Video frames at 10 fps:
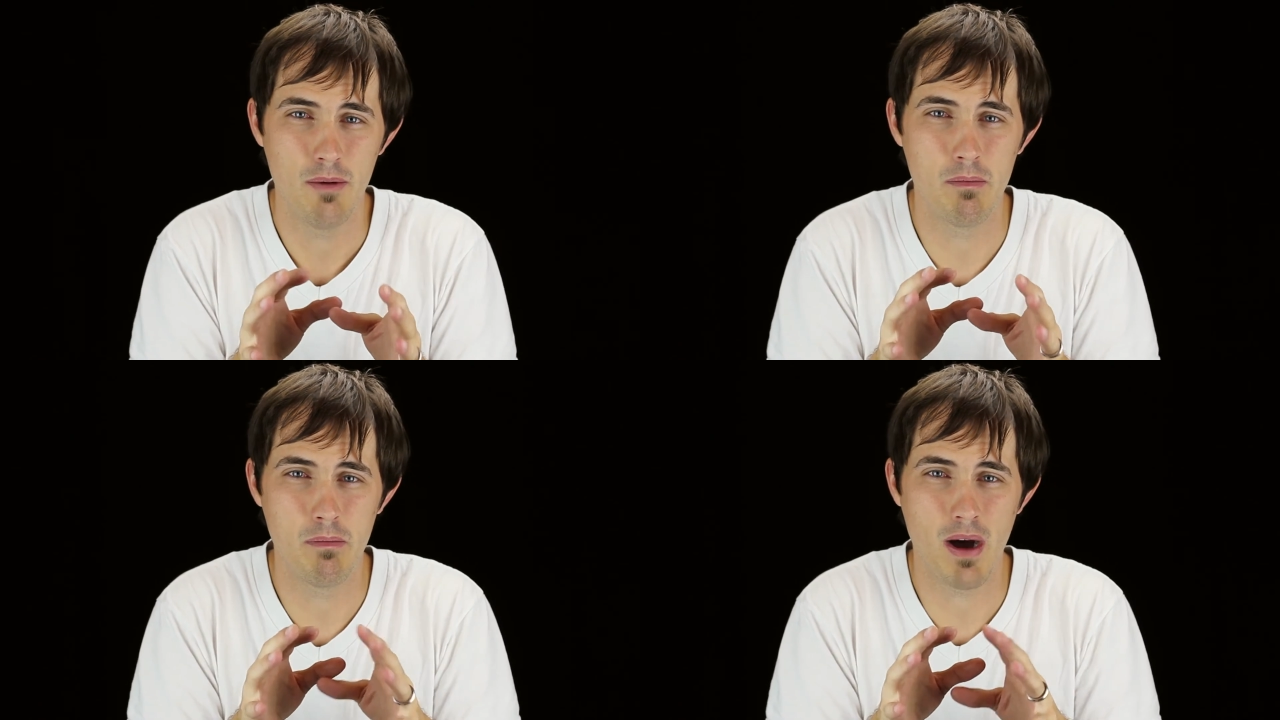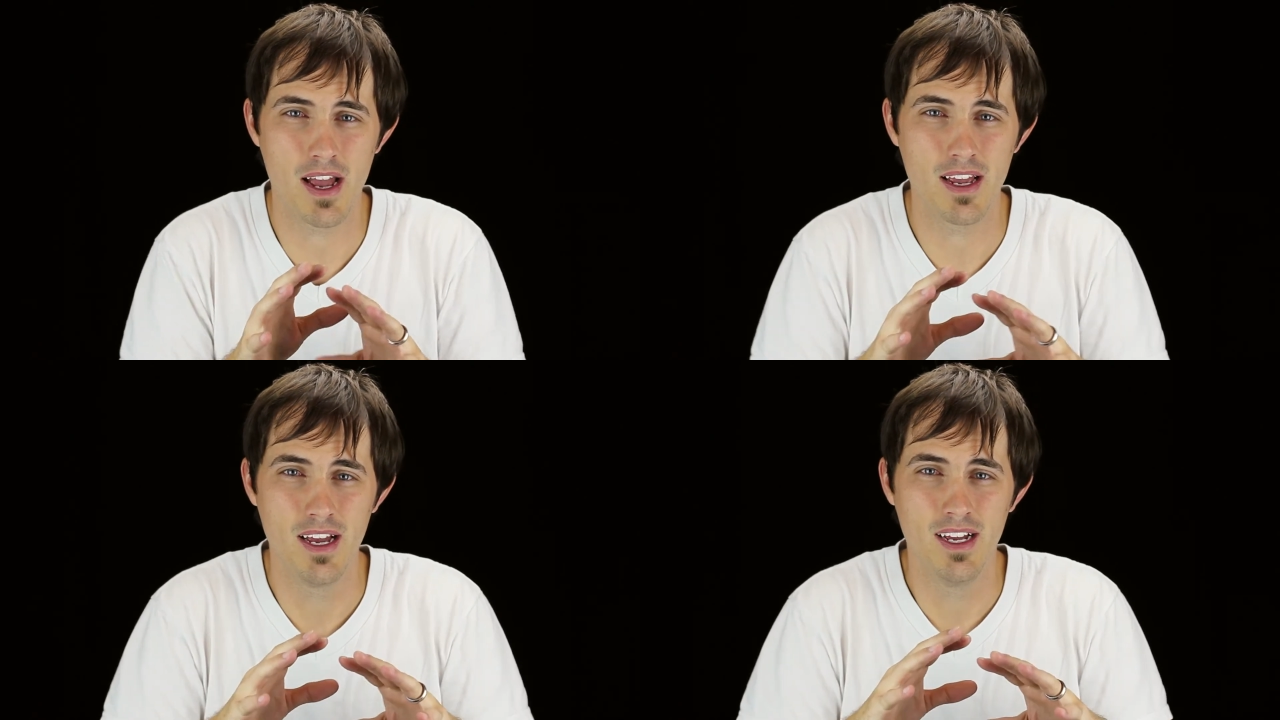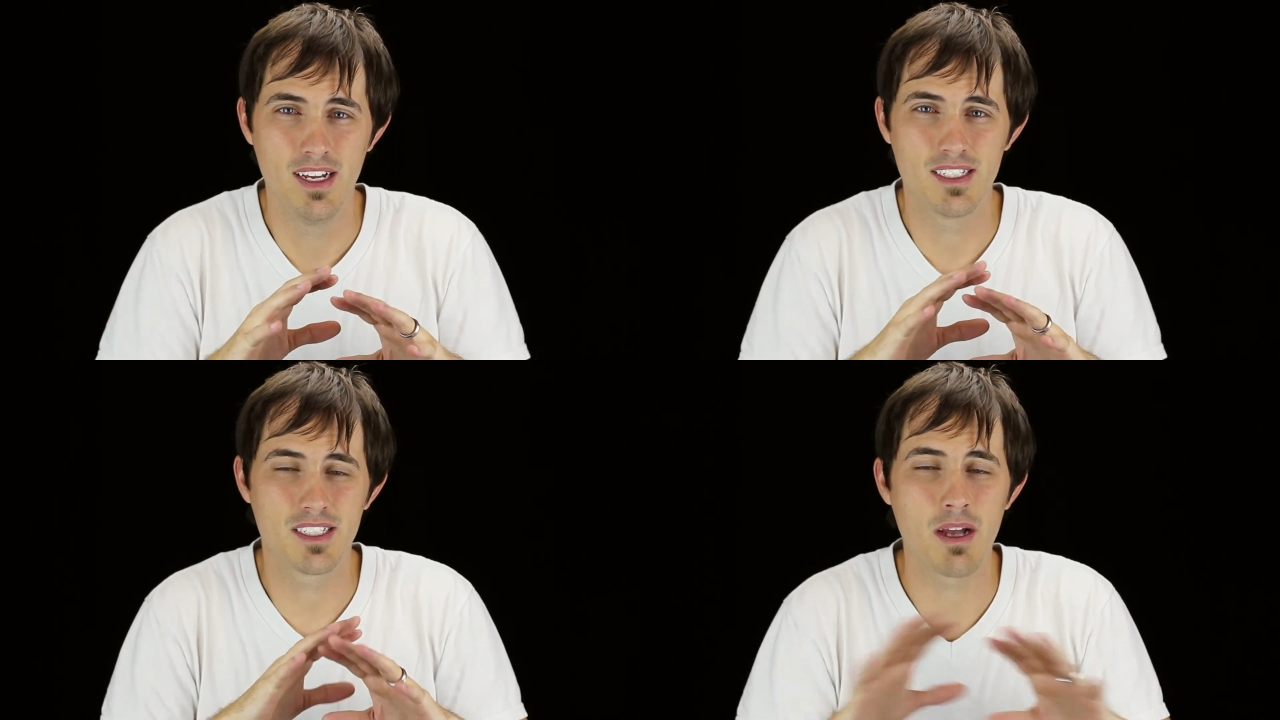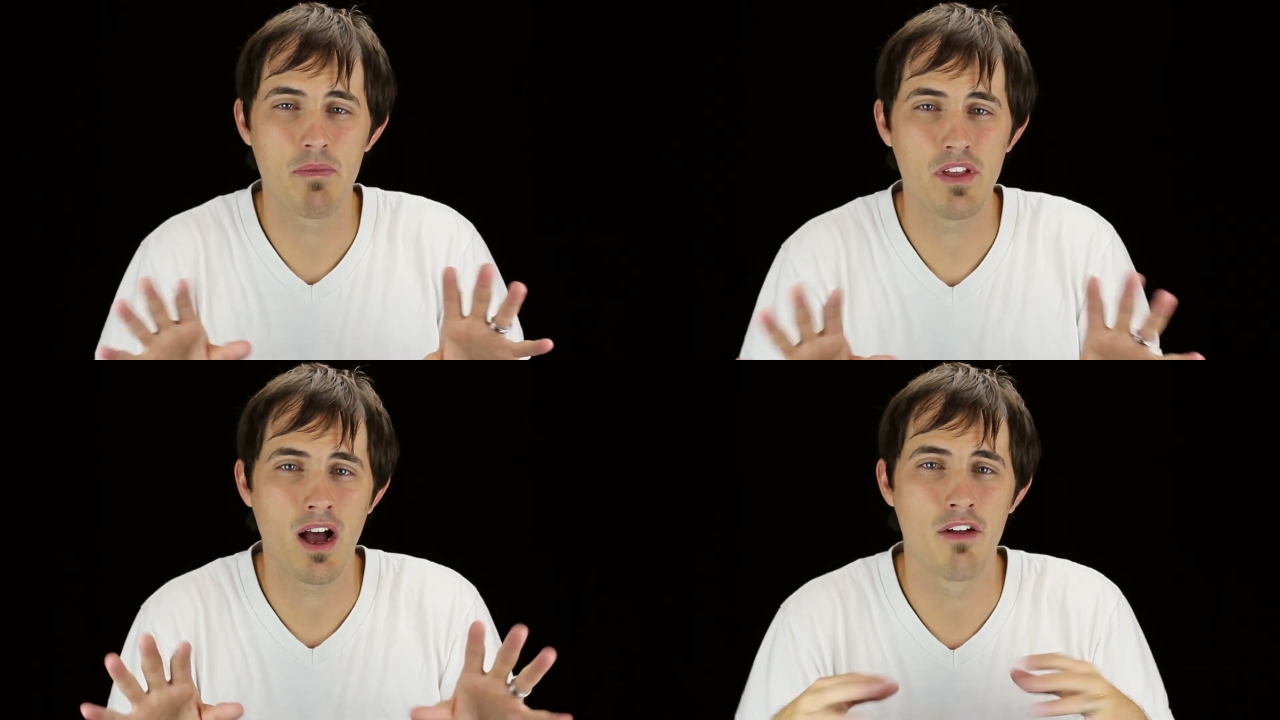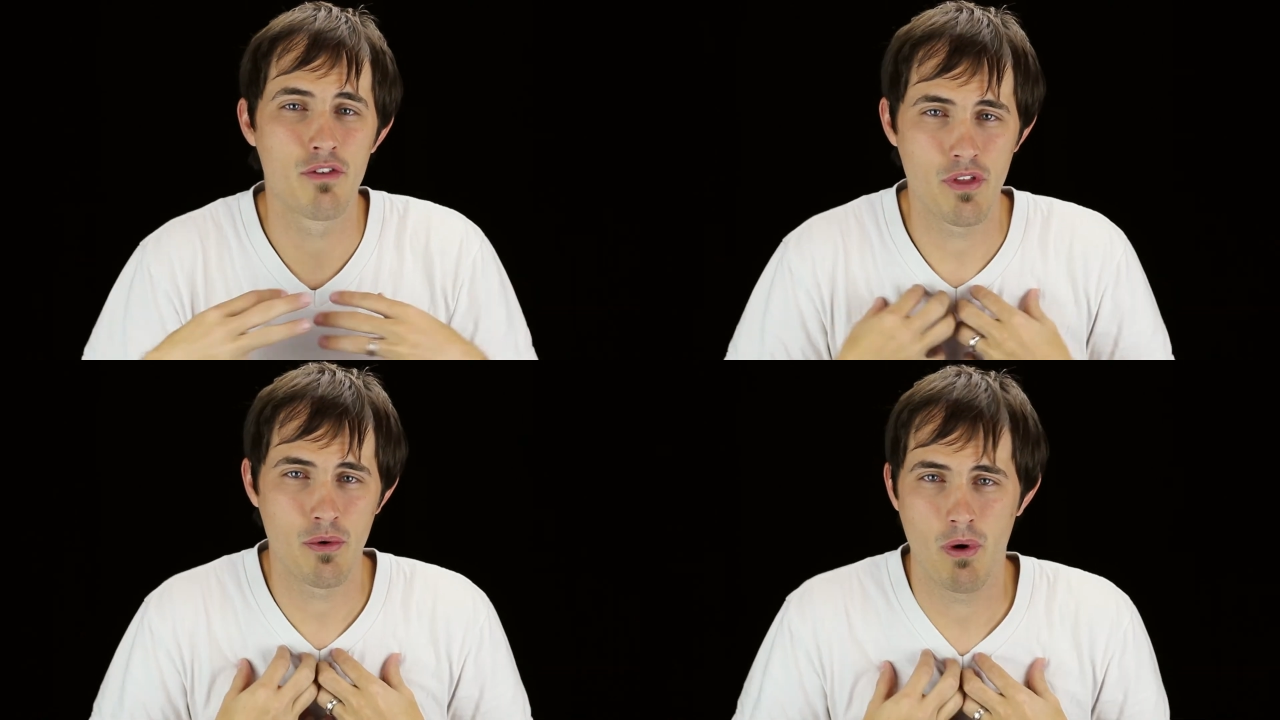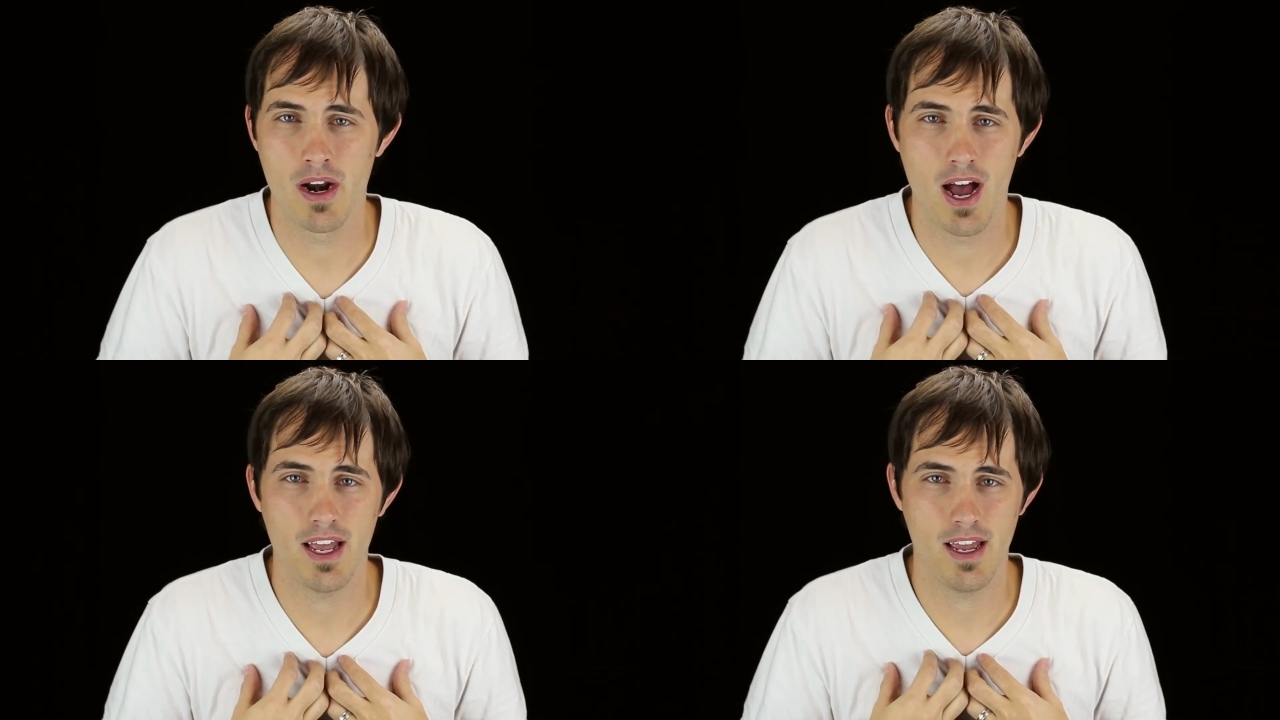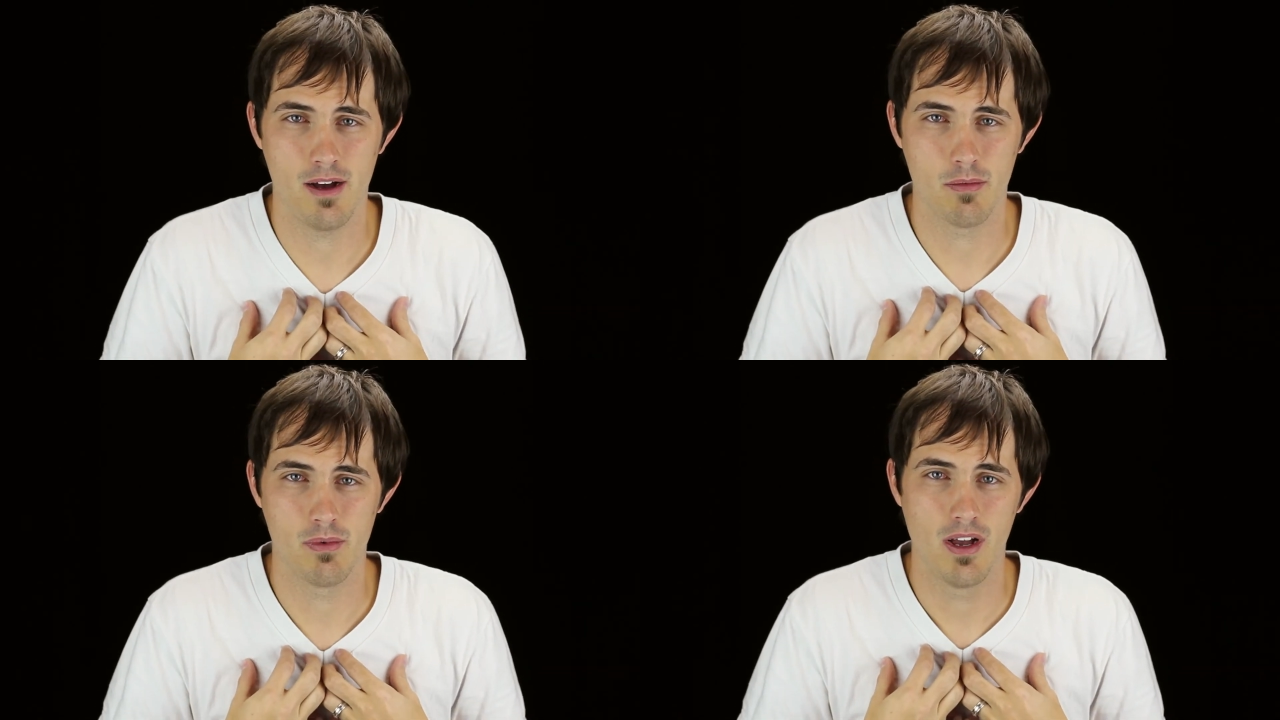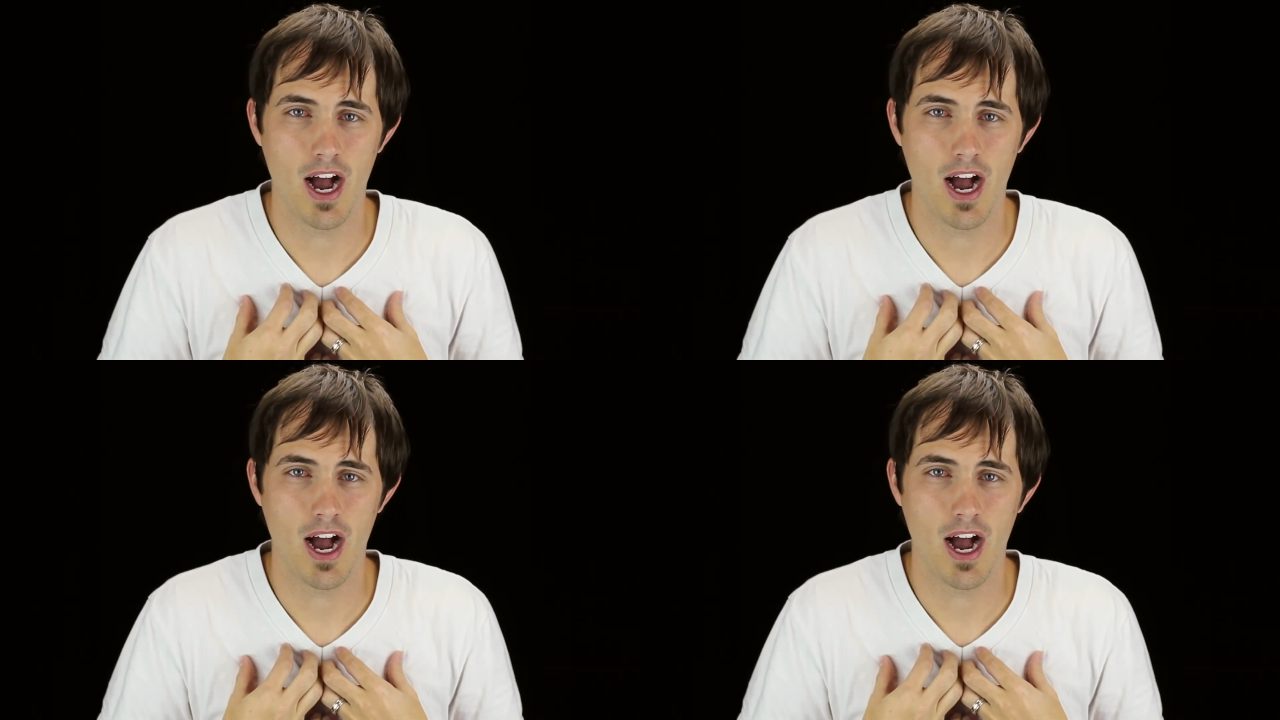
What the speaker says: by something other than what I am.